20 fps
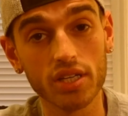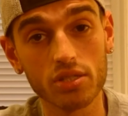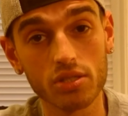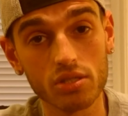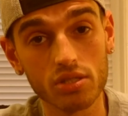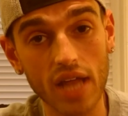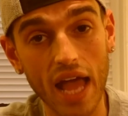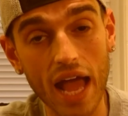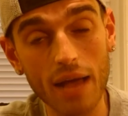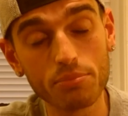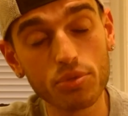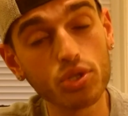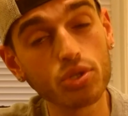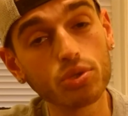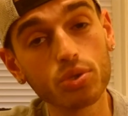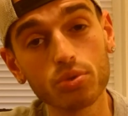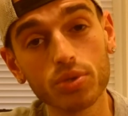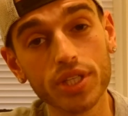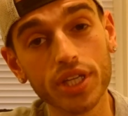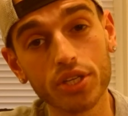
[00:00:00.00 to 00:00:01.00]
is
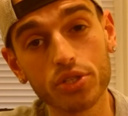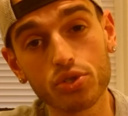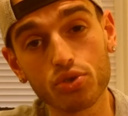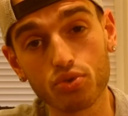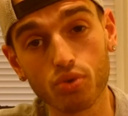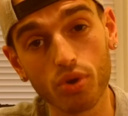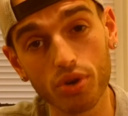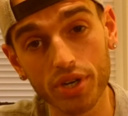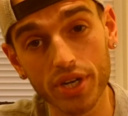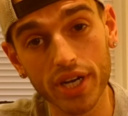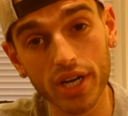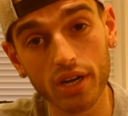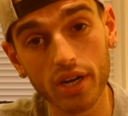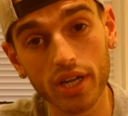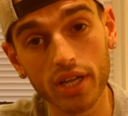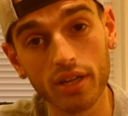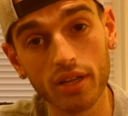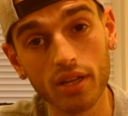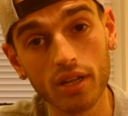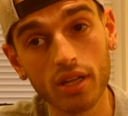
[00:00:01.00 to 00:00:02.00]
absolutely extraordinary.